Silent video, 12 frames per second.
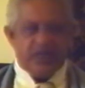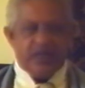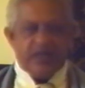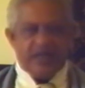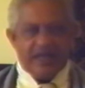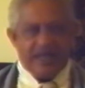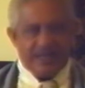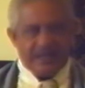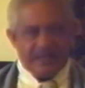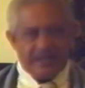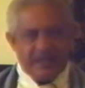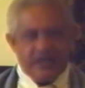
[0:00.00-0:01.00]
and
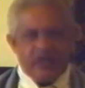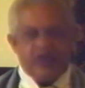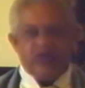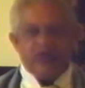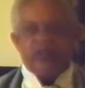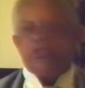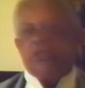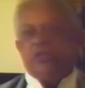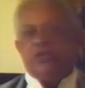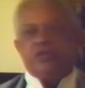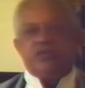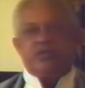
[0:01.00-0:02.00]
acting on it
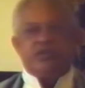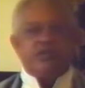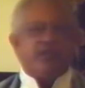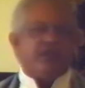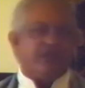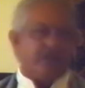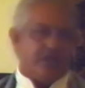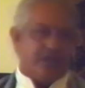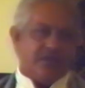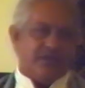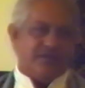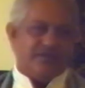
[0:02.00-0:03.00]
and not sitting
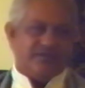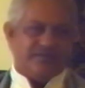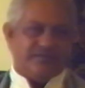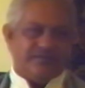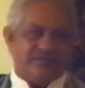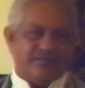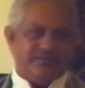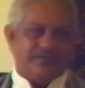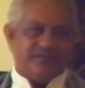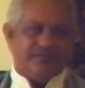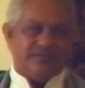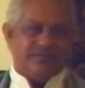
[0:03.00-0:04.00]
still.
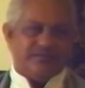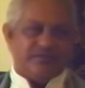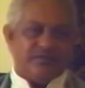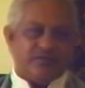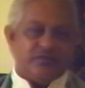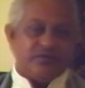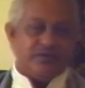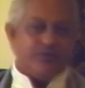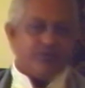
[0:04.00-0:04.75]
Because the